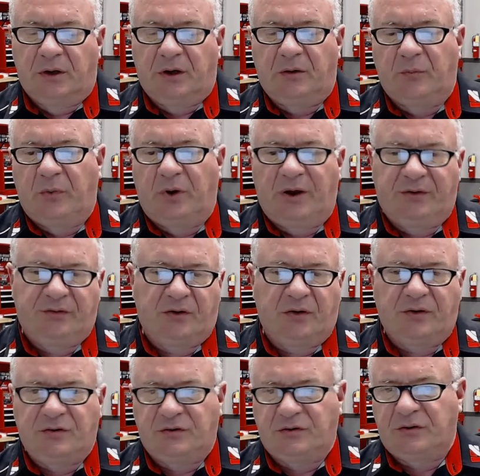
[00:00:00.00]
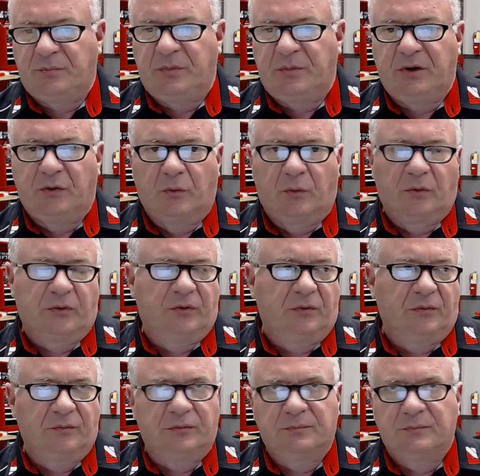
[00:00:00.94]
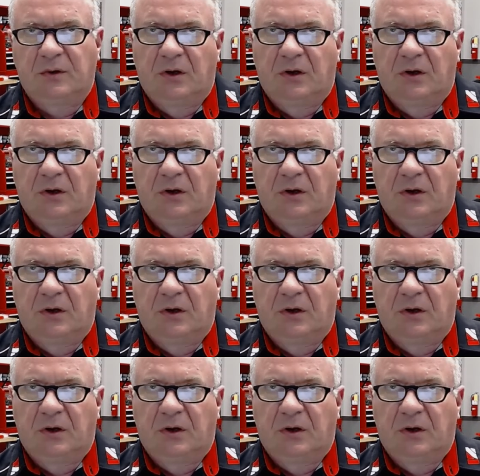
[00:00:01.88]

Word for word: at rest. You should be north of